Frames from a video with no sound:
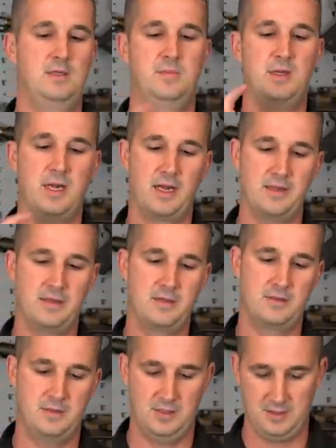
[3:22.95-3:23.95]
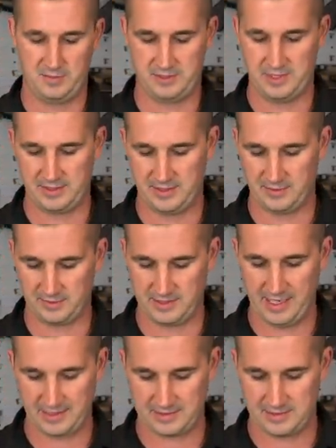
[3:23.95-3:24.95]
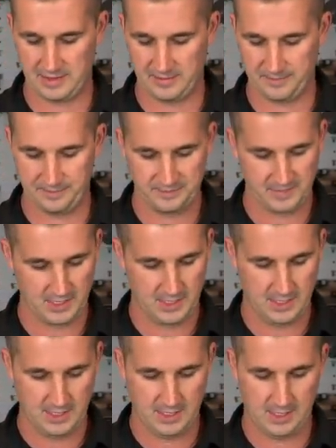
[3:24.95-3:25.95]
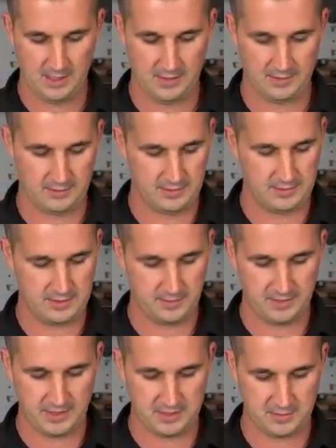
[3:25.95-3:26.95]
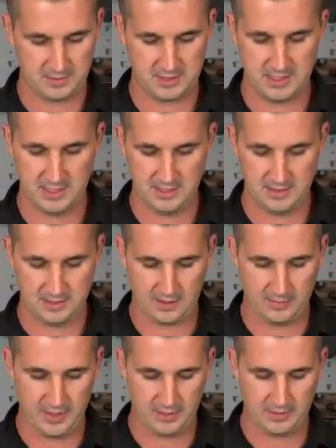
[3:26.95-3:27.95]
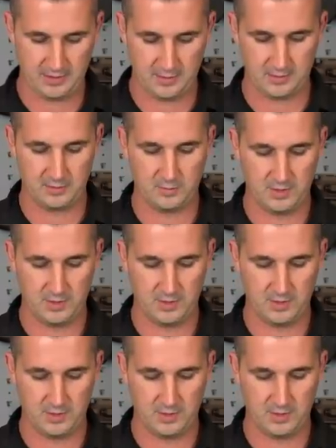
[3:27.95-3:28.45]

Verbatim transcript: but not here, protecting your tax stamp. Uh, some things you'll see compared to the older